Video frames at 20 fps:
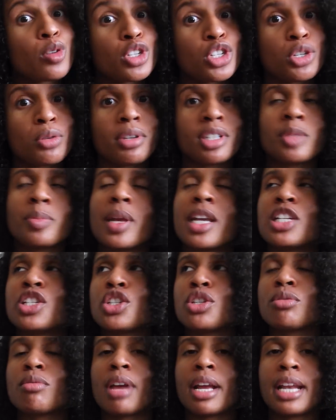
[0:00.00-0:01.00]
to explain to
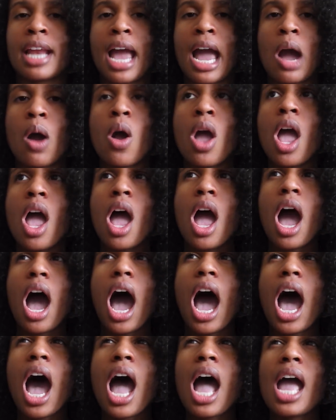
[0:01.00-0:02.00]
you right now,
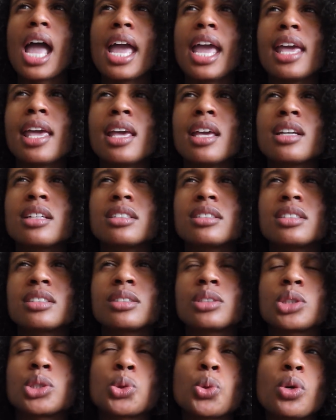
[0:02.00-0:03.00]
I
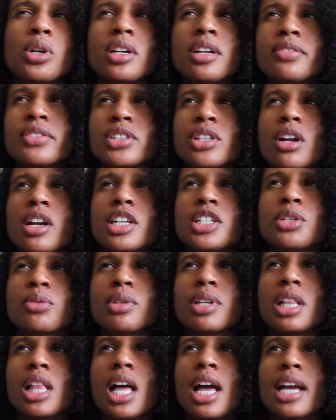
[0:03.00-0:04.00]
sort of started to
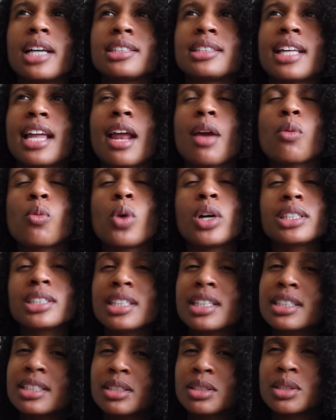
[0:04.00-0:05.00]
realize that I
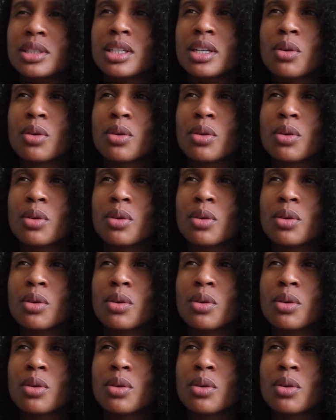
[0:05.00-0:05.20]
wasn't